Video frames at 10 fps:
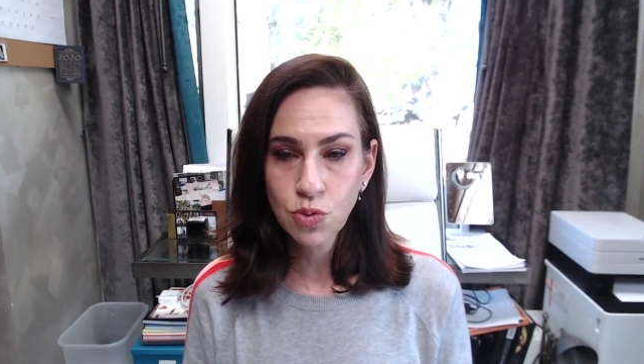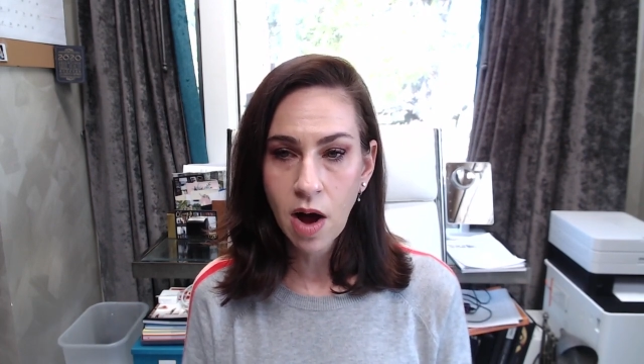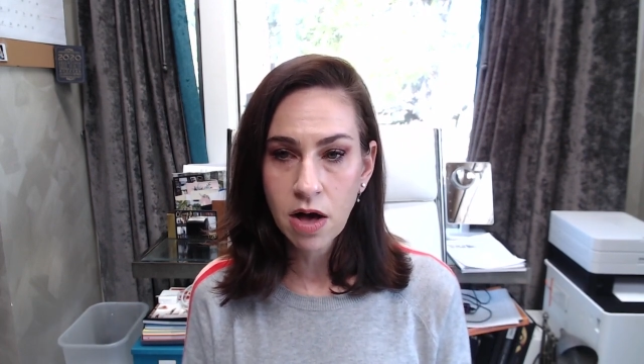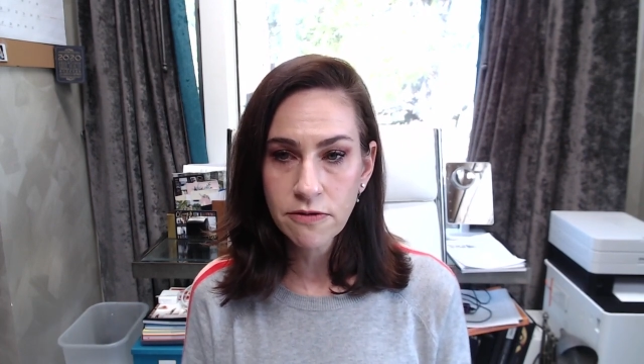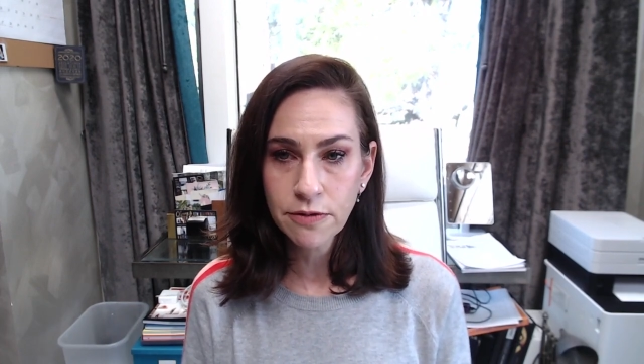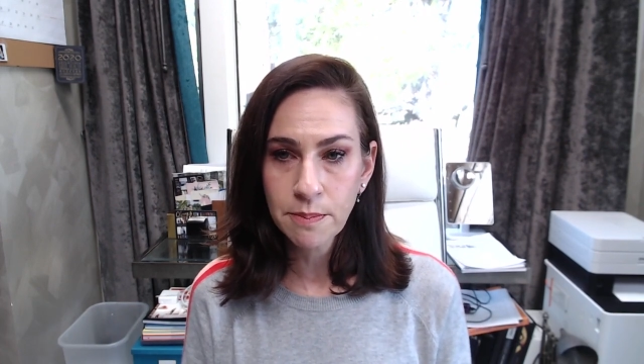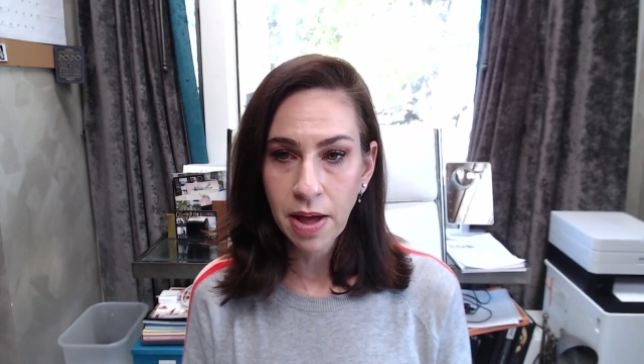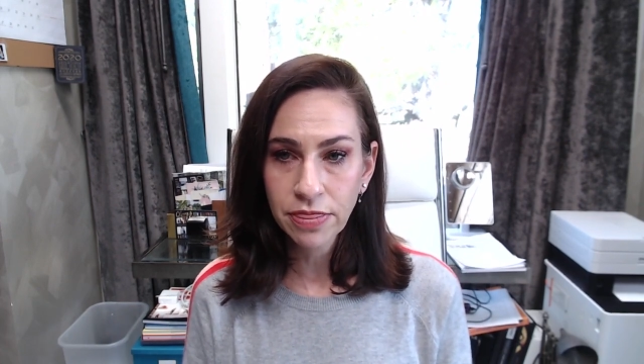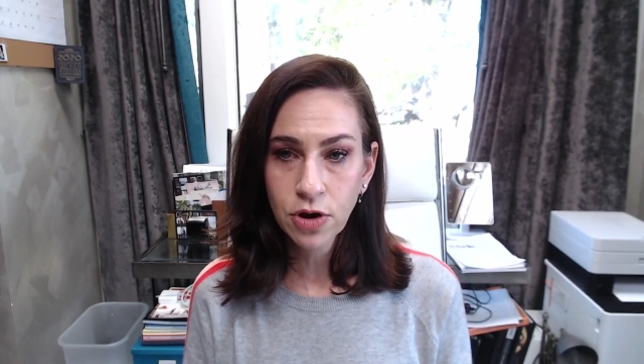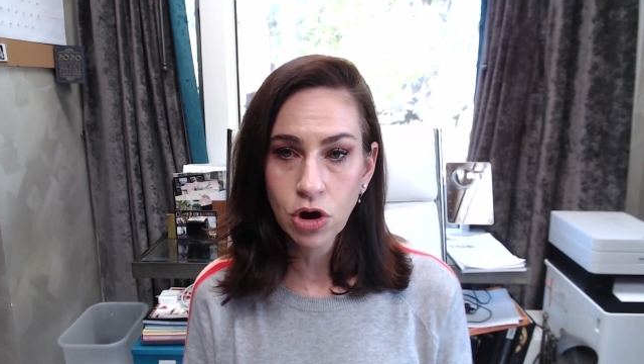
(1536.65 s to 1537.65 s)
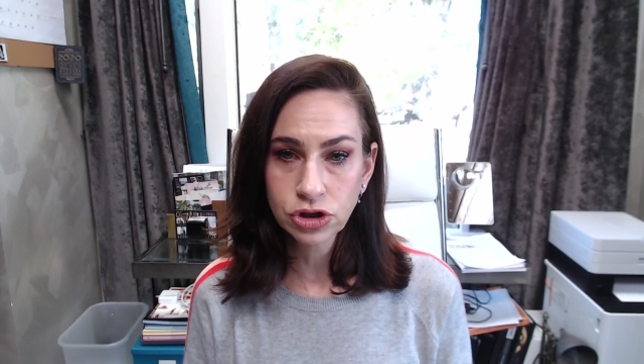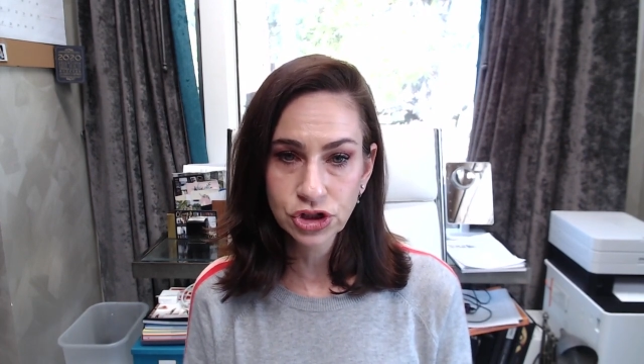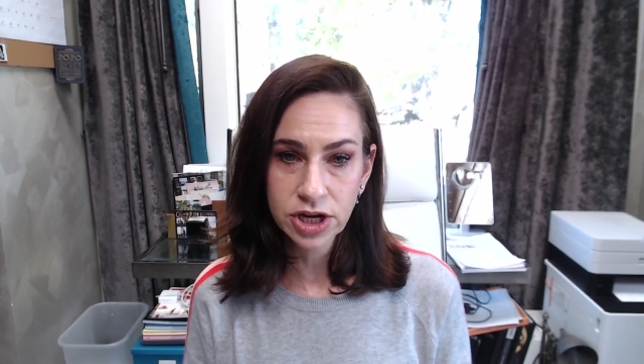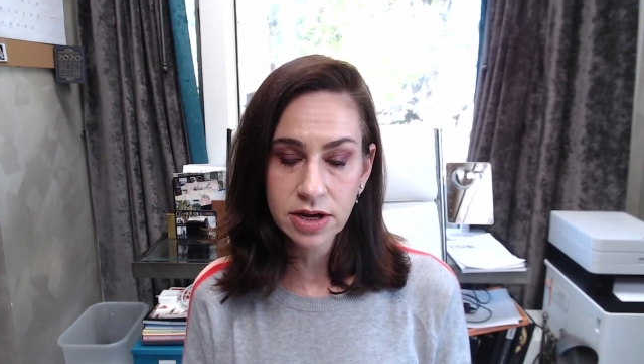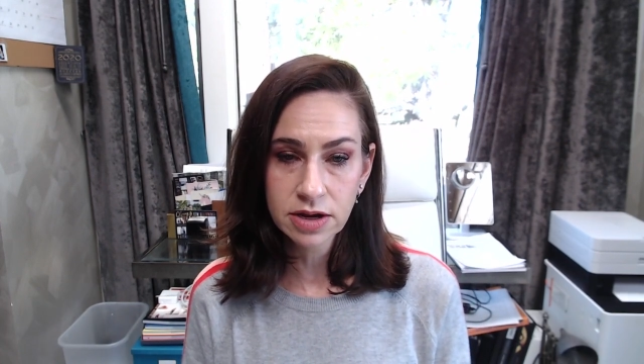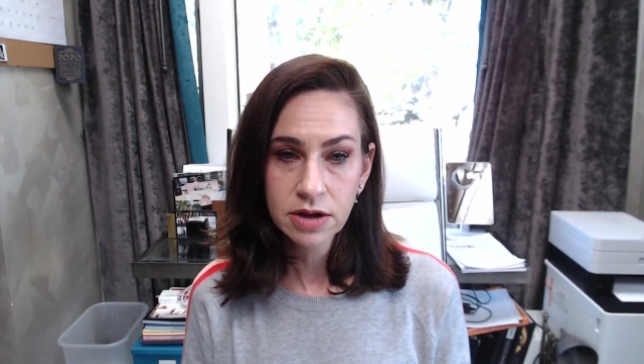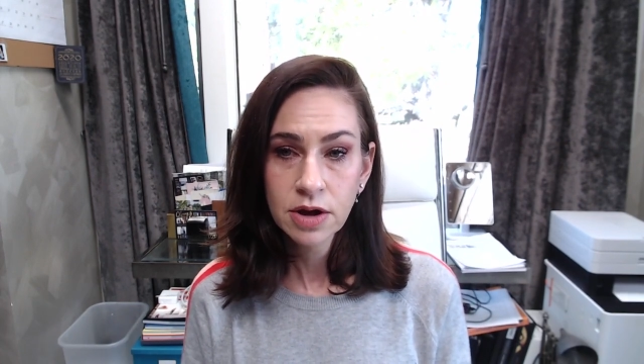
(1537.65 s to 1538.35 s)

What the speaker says: 12-month coaching